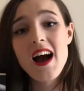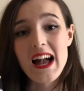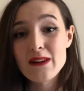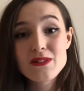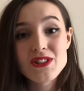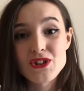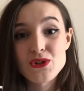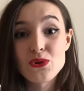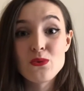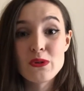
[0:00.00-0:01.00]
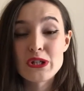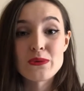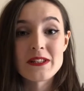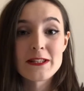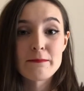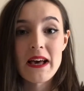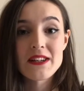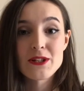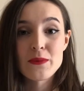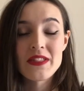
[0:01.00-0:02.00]
I wasn't sure what to
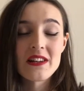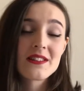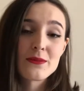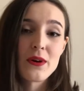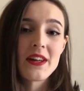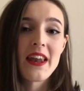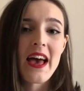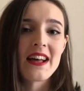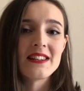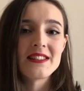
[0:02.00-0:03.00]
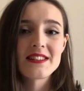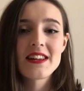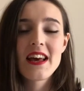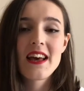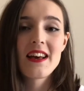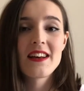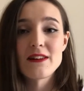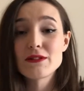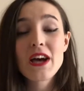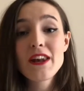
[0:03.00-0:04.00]
expect with this one, and I
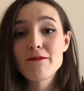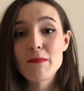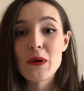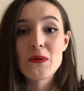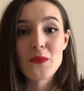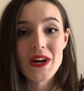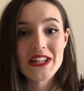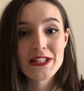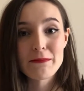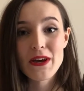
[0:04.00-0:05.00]
was kind of blown away, to be